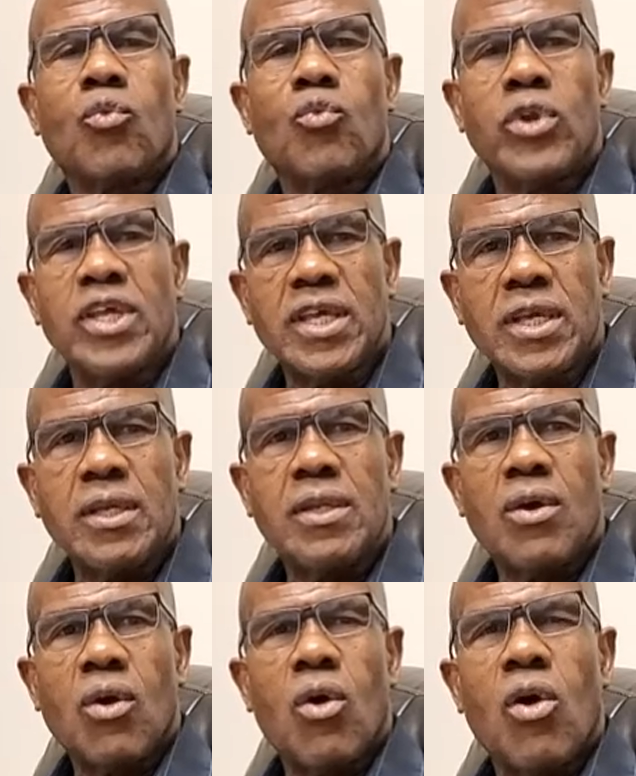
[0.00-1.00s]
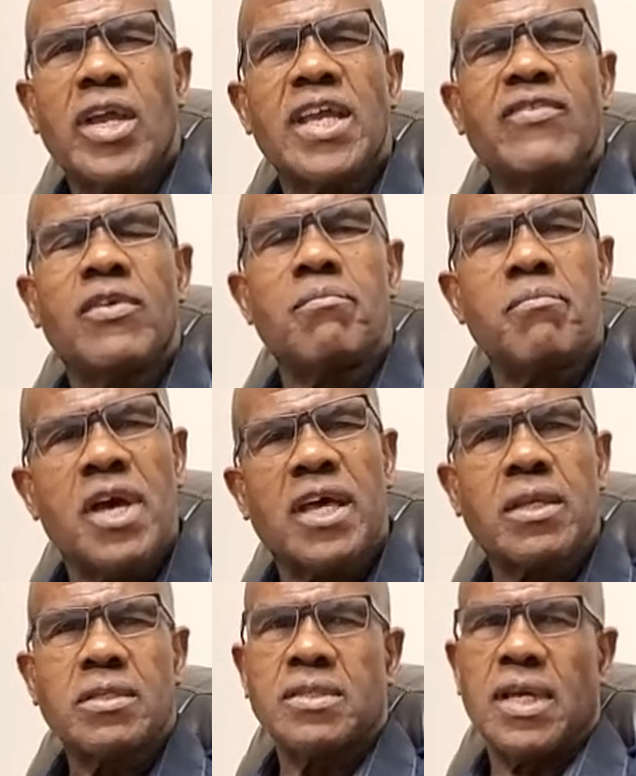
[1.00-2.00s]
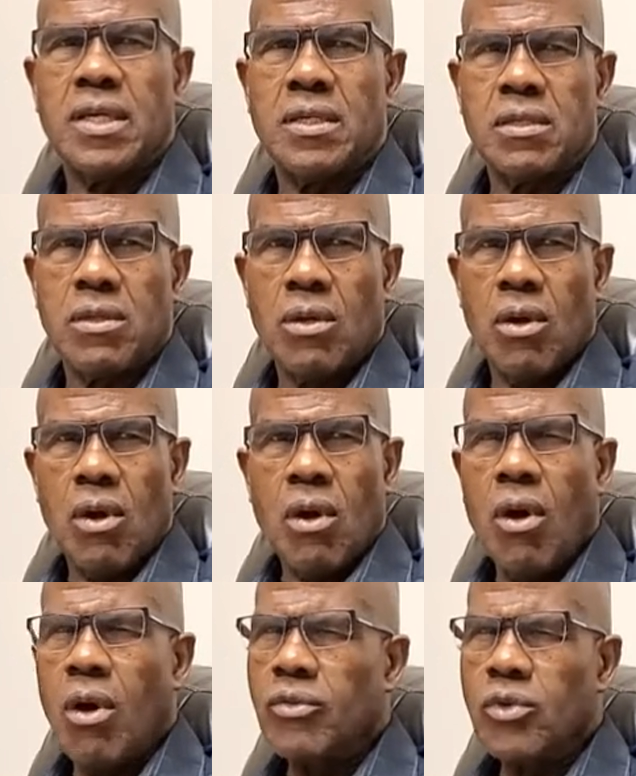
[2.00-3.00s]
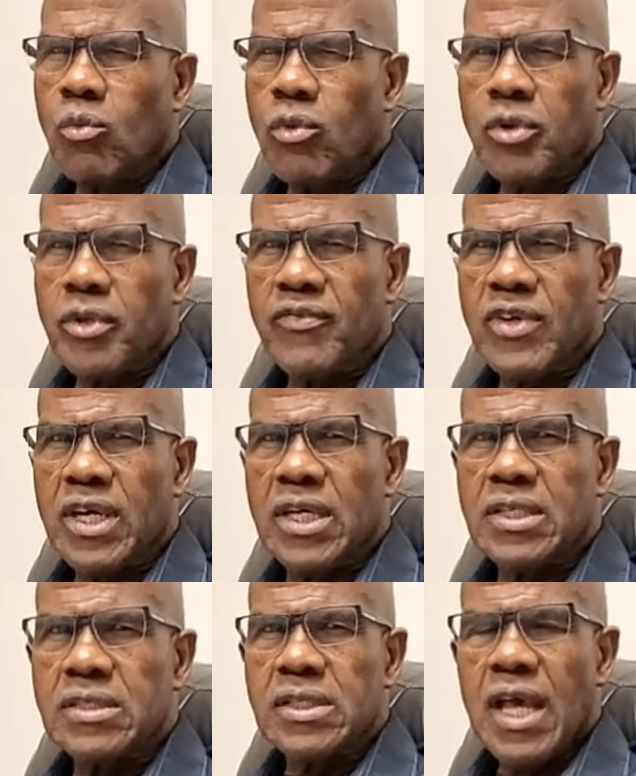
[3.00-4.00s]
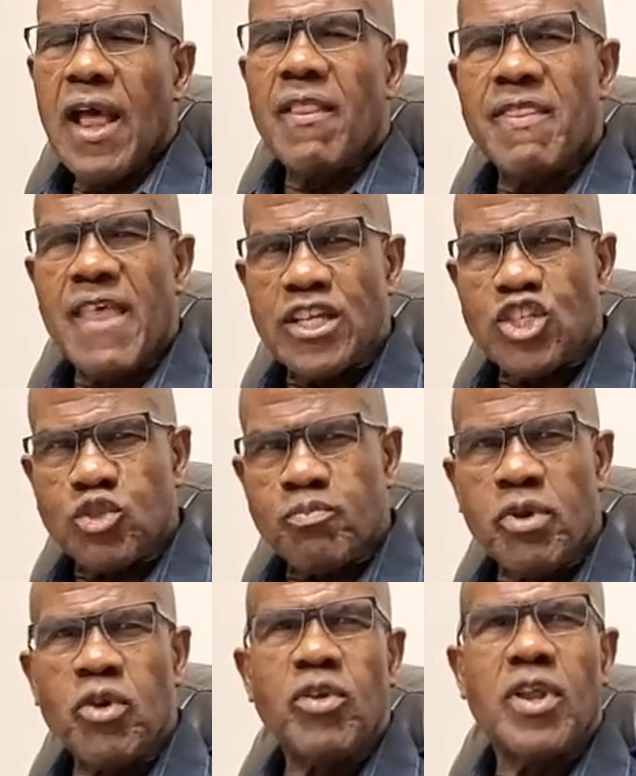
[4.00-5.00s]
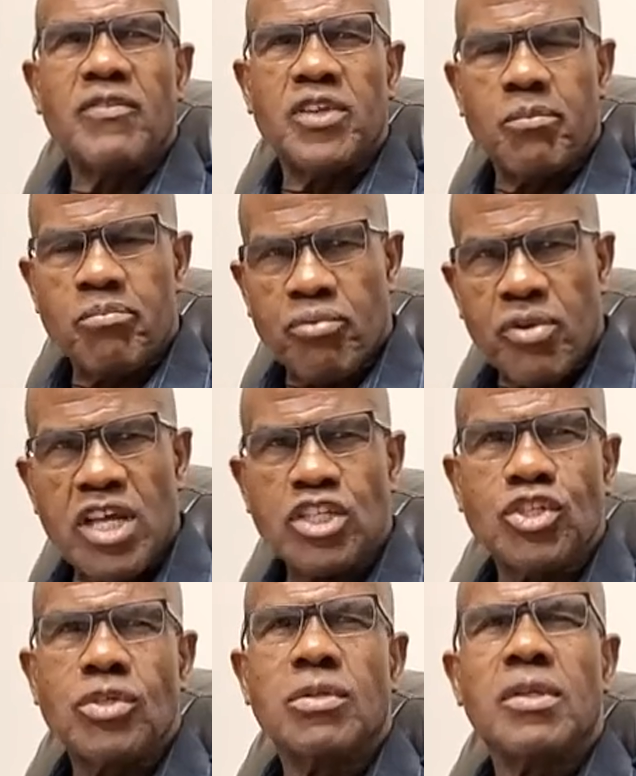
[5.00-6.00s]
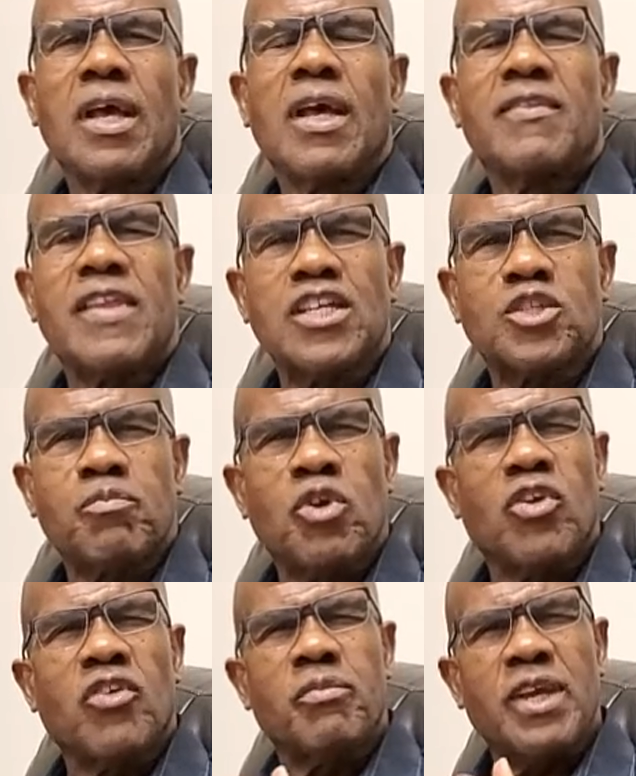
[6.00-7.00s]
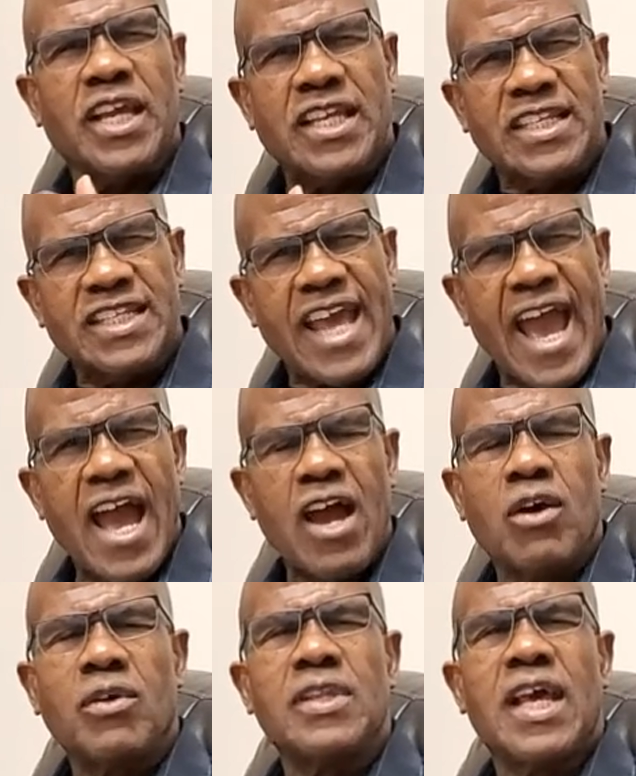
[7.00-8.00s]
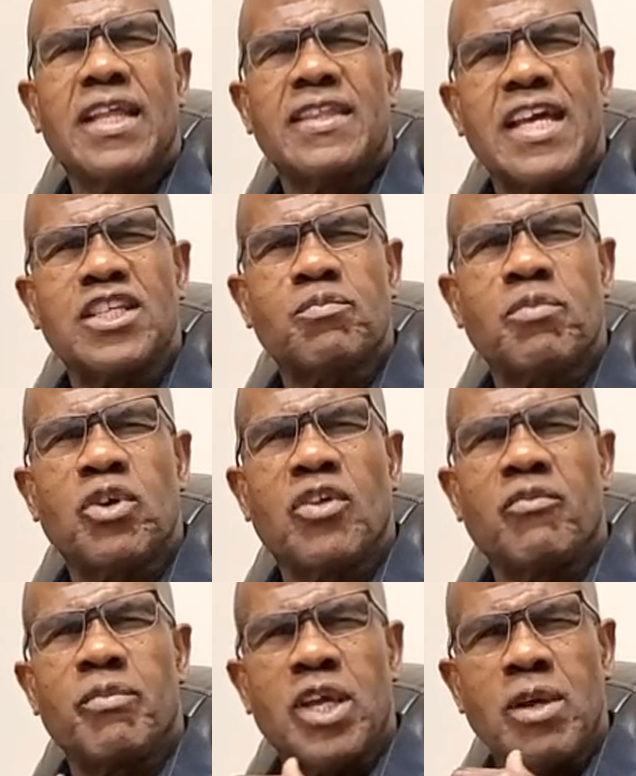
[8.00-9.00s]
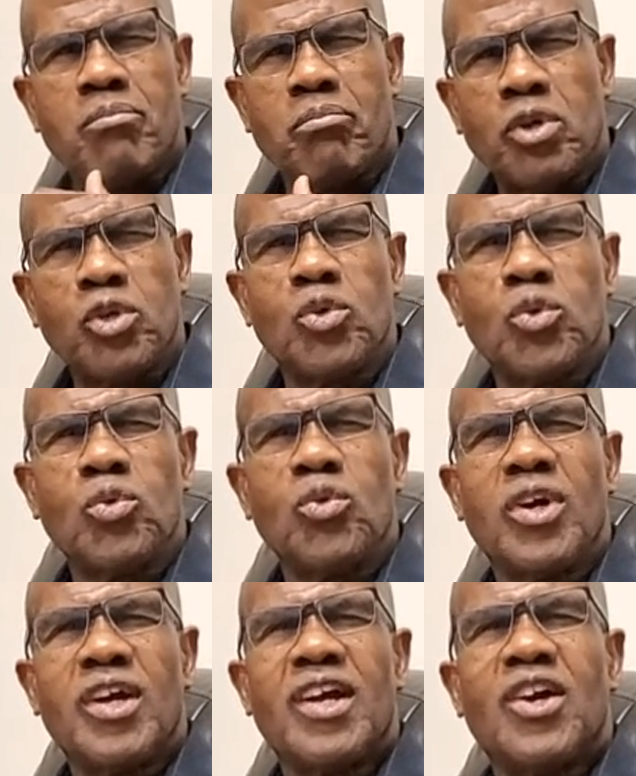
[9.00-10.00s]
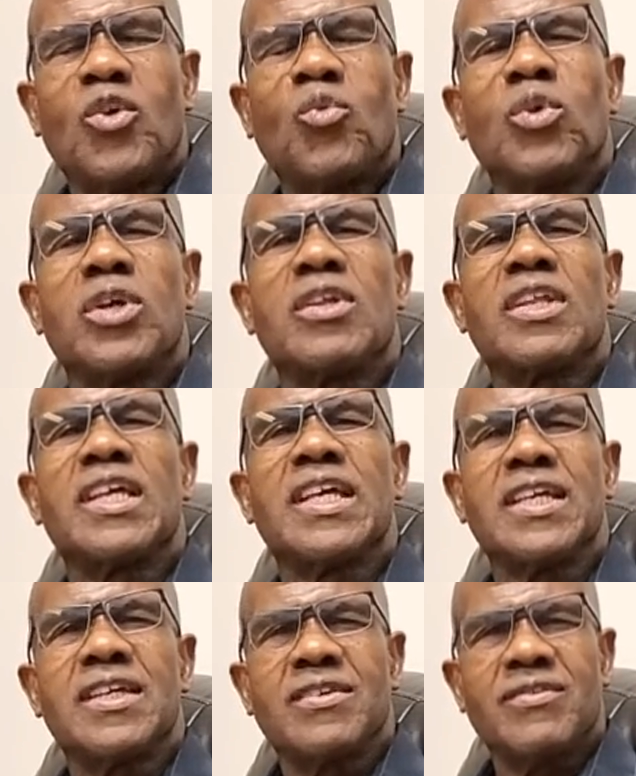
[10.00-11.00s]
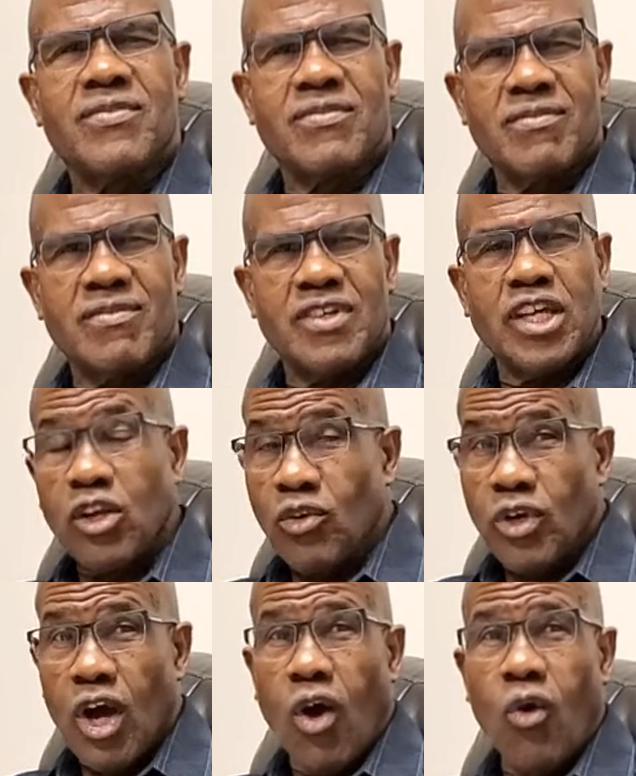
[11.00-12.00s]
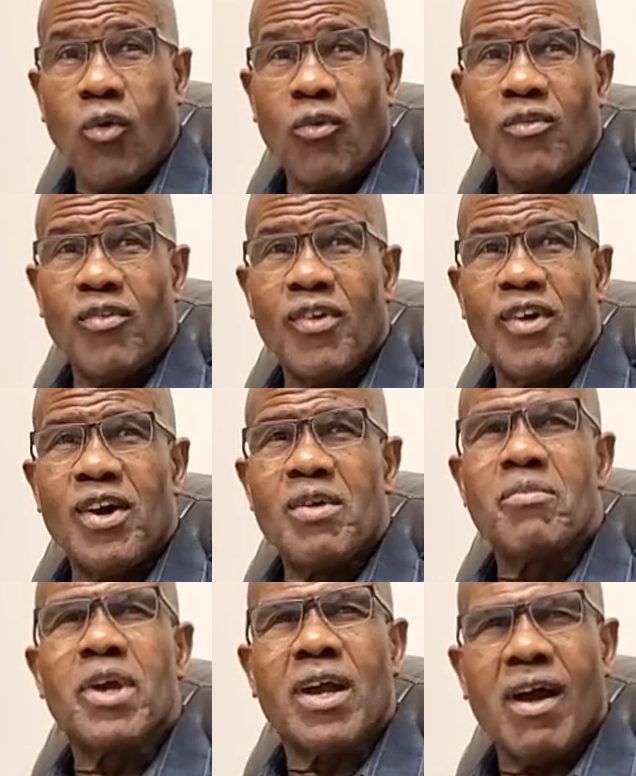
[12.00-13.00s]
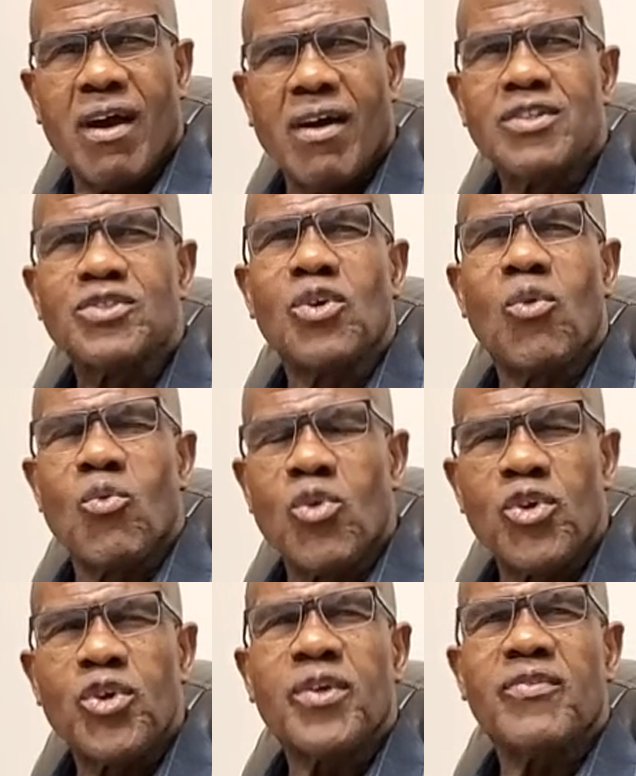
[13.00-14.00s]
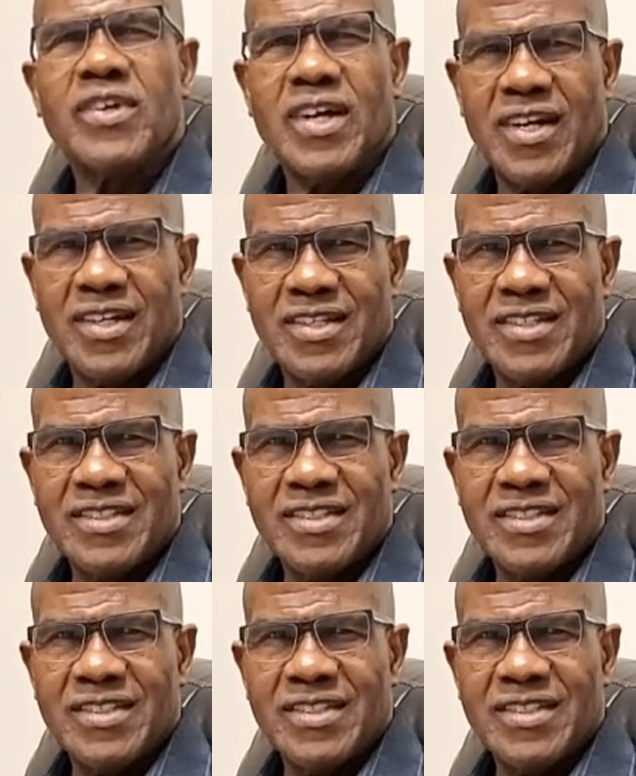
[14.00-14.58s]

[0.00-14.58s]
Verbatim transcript: read, or even meditate on the Word of God, that spirit of depression, that spirit of being down, that spirit of being blue will leave. It'll go because the Word of God